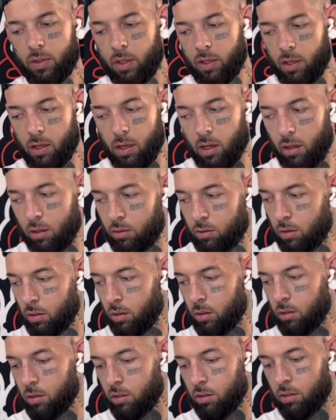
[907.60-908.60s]
yeah, so
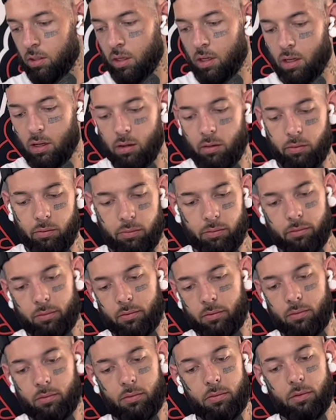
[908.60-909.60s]
you can see how
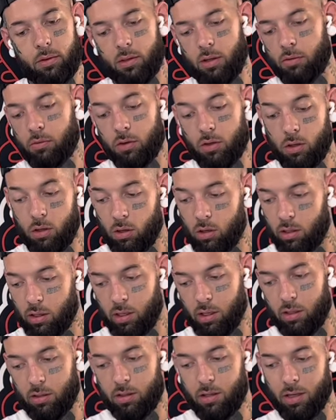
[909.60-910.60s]
difficult it
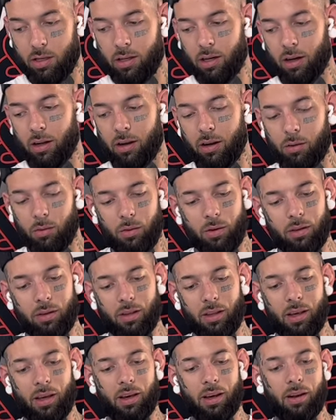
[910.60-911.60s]
is to cut it with
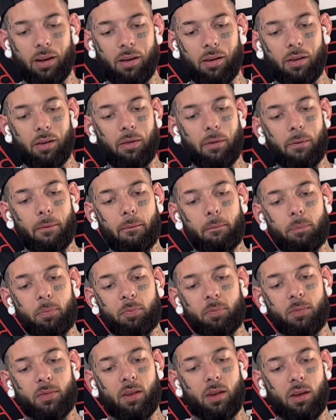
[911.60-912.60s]
that.
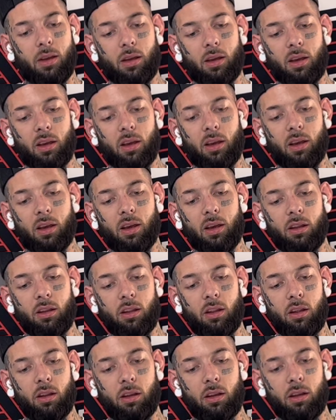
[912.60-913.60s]
And
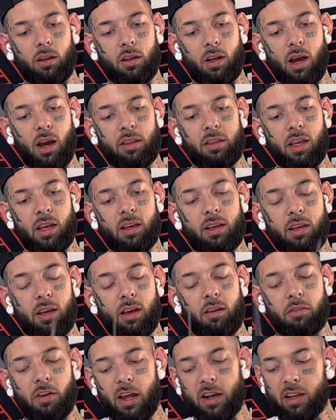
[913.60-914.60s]
uh, I think
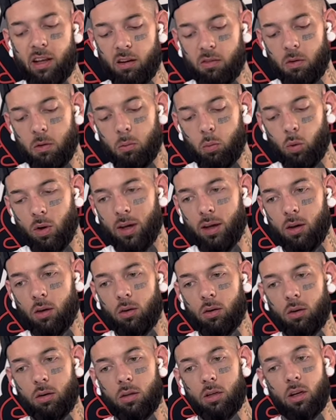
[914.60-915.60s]
if any of them
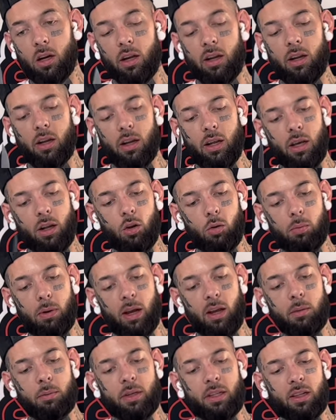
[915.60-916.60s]
will cut it, it'll
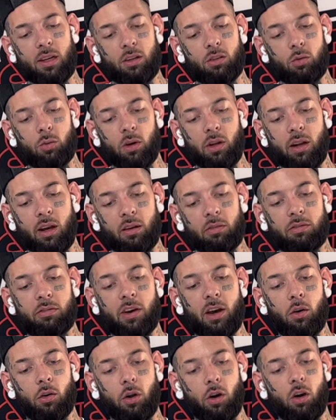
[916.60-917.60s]
probably be this one. I
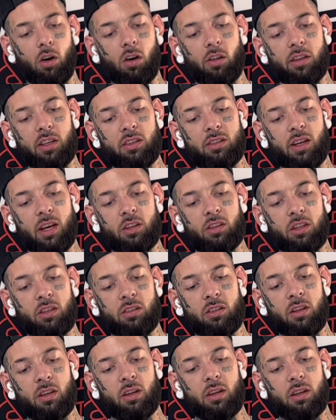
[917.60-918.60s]
felt all these
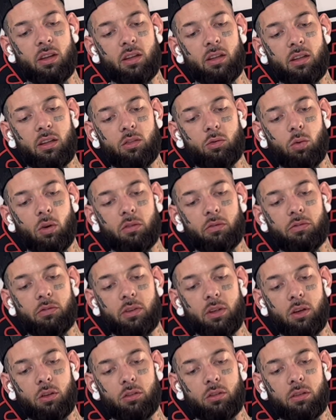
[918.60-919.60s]
edges. This one
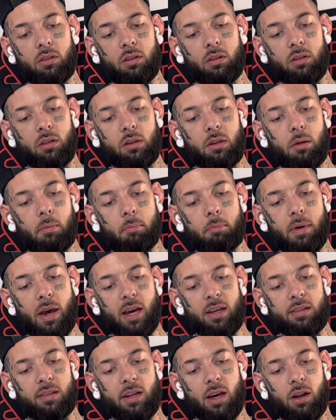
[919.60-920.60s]
feels the
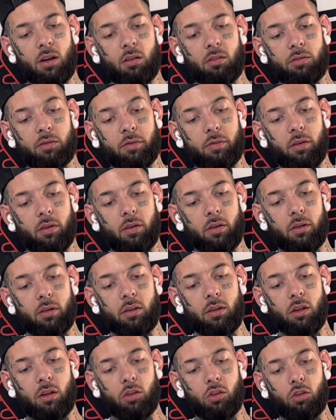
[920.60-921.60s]
best out of
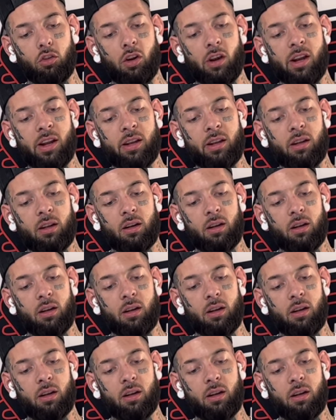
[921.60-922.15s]
the three.